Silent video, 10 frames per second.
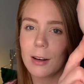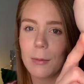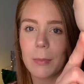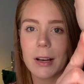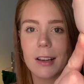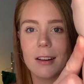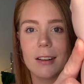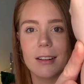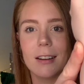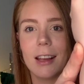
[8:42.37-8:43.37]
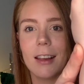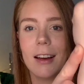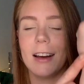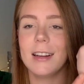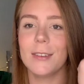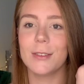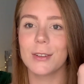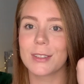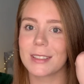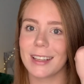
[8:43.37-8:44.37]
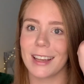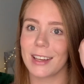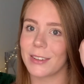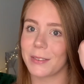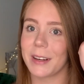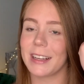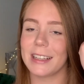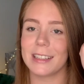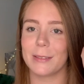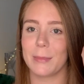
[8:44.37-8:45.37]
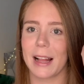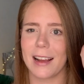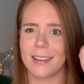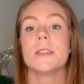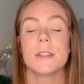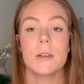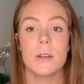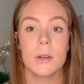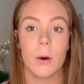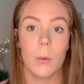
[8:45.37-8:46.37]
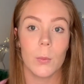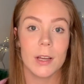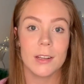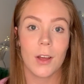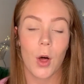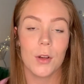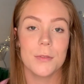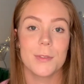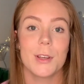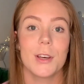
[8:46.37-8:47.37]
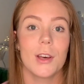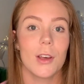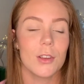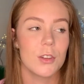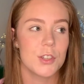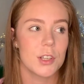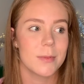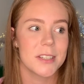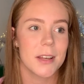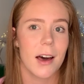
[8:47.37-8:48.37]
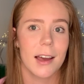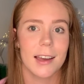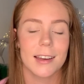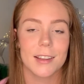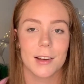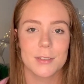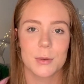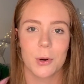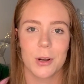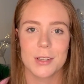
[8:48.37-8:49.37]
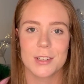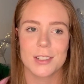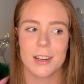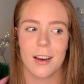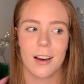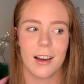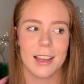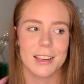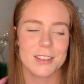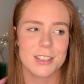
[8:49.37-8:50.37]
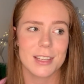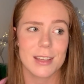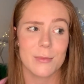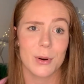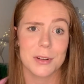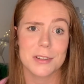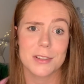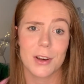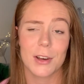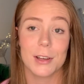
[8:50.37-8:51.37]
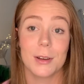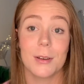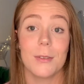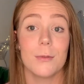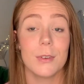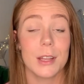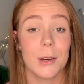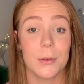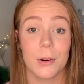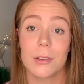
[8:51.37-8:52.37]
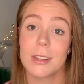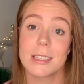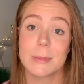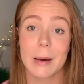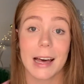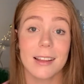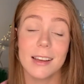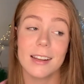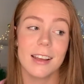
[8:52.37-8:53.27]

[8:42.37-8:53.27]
but it kind of looks like a green black. So one of the YouTubers I love to watch, I actually watched her video on this palette,